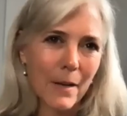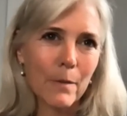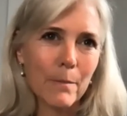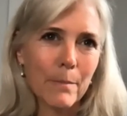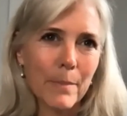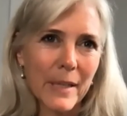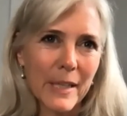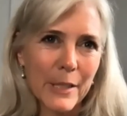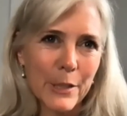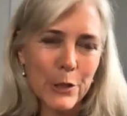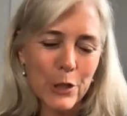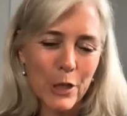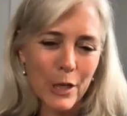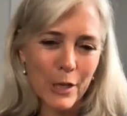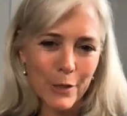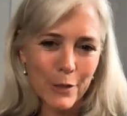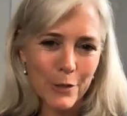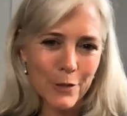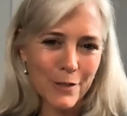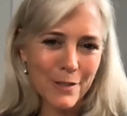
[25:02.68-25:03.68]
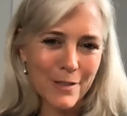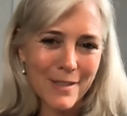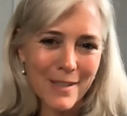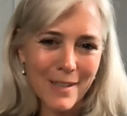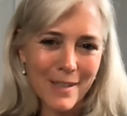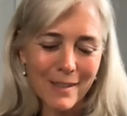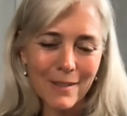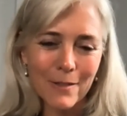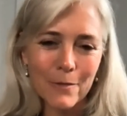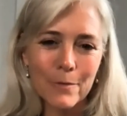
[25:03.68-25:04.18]
how the biggest challenges
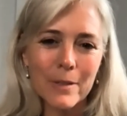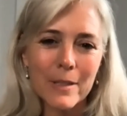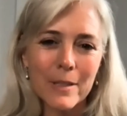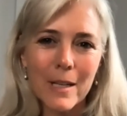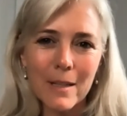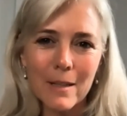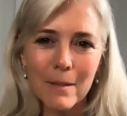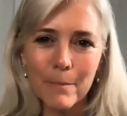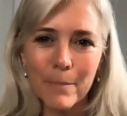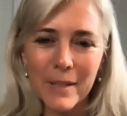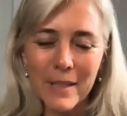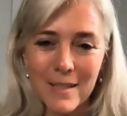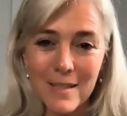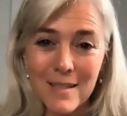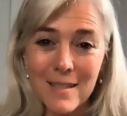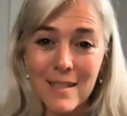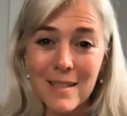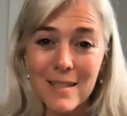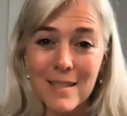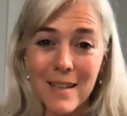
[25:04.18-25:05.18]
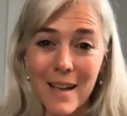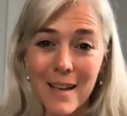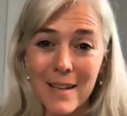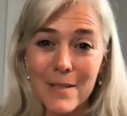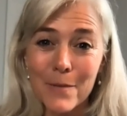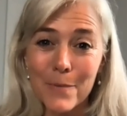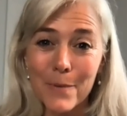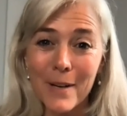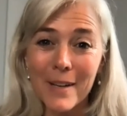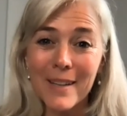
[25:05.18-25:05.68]
can create the biggest
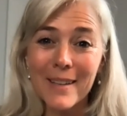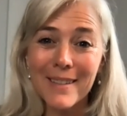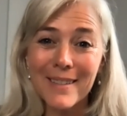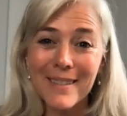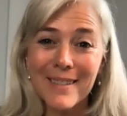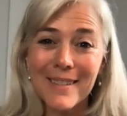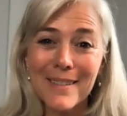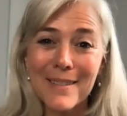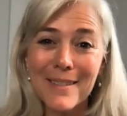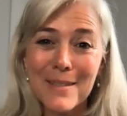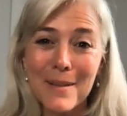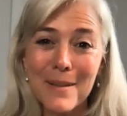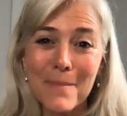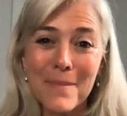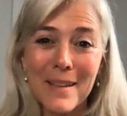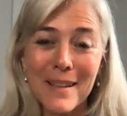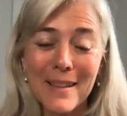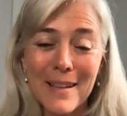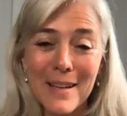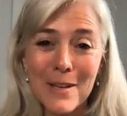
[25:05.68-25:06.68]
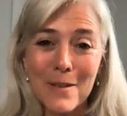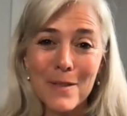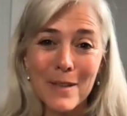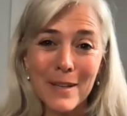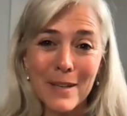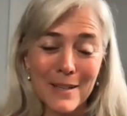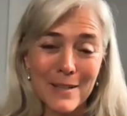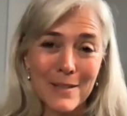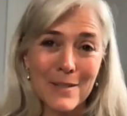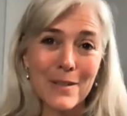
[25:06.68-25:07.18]
success, right? Something Definitely. that
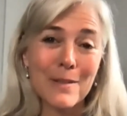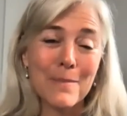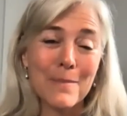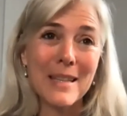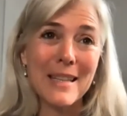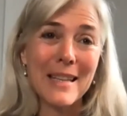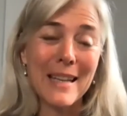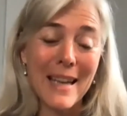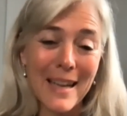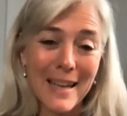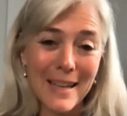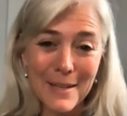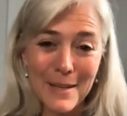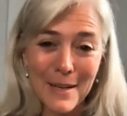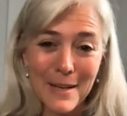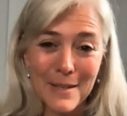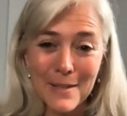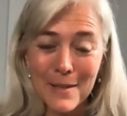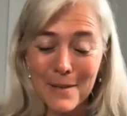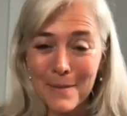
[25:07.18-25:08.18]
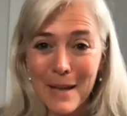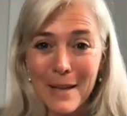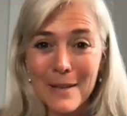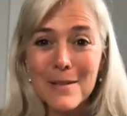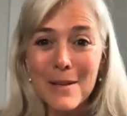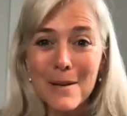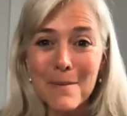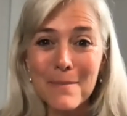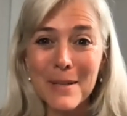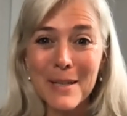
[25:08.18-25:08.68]
you think is going to be the end and
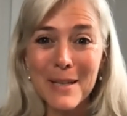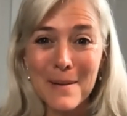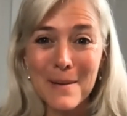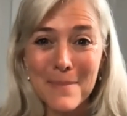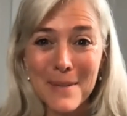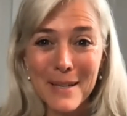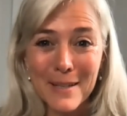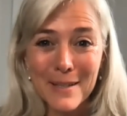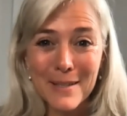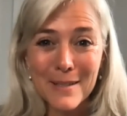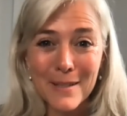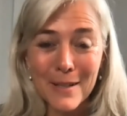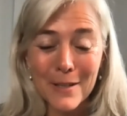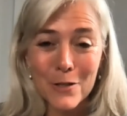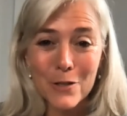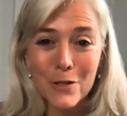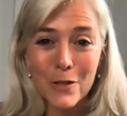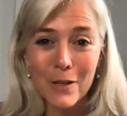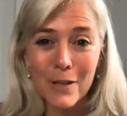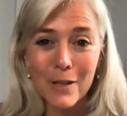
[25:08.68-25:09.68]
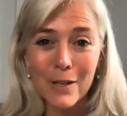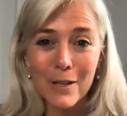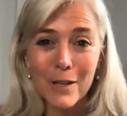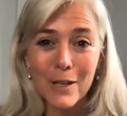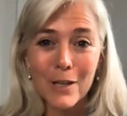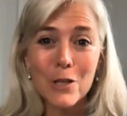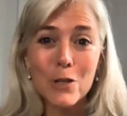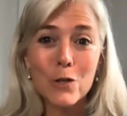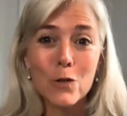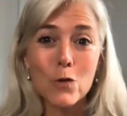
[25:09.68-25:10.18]
ends up becoming such
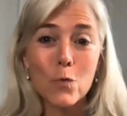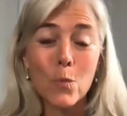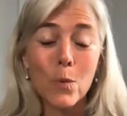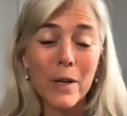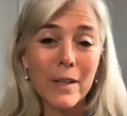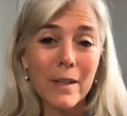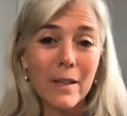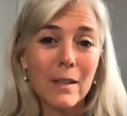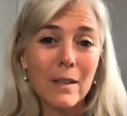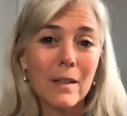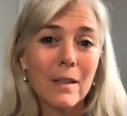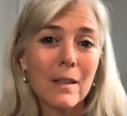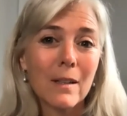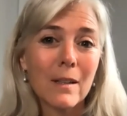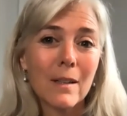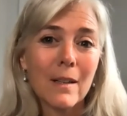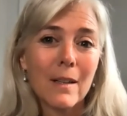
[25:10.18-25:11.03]
a, a huge win